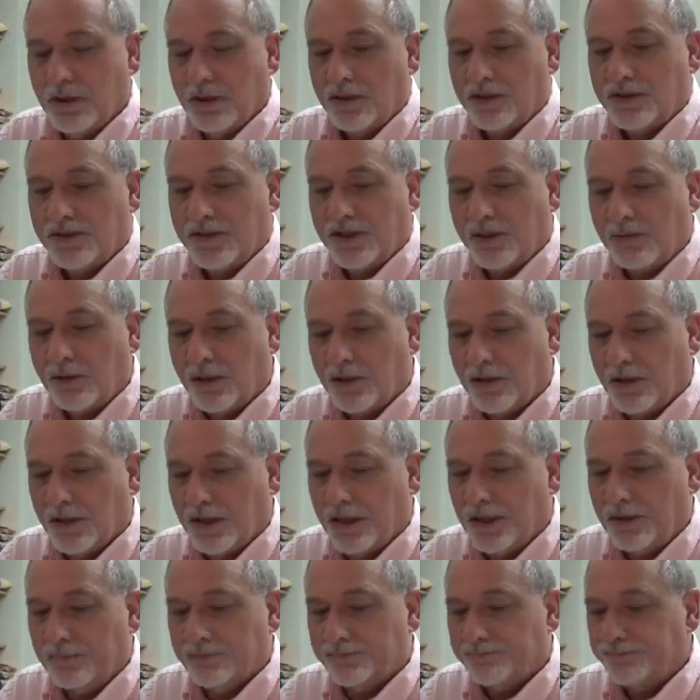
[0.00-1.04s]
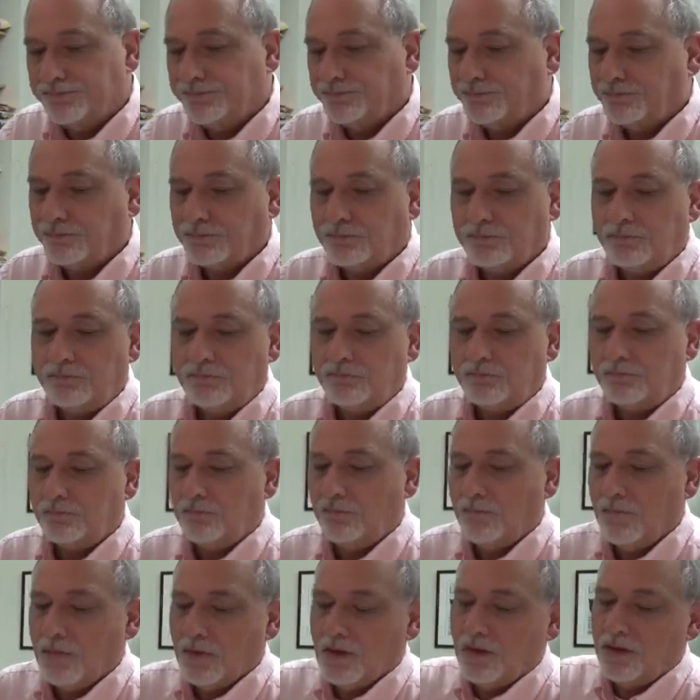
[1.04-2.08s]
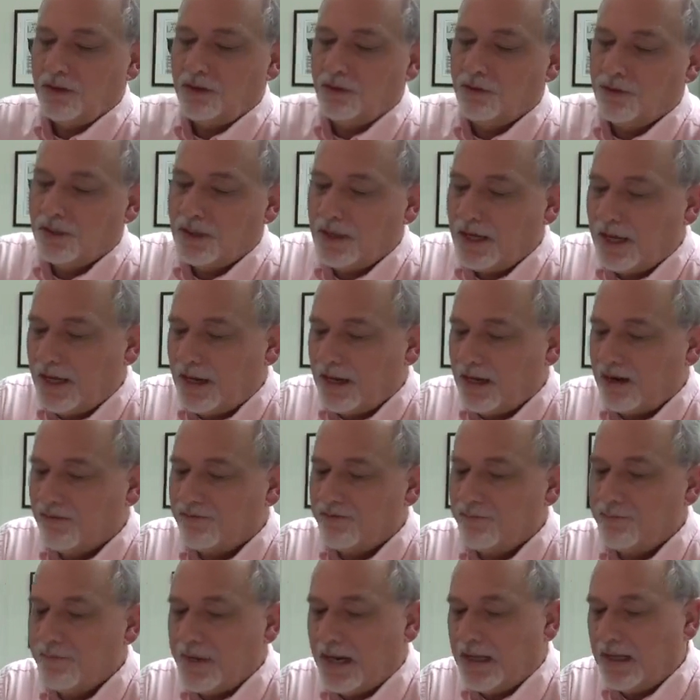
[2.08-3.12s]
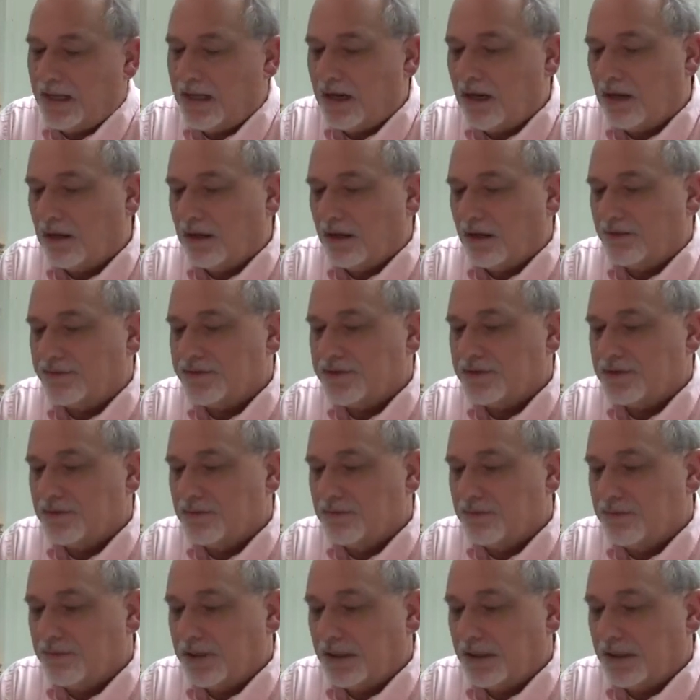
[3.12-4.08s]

Similarly, you can have many elifs,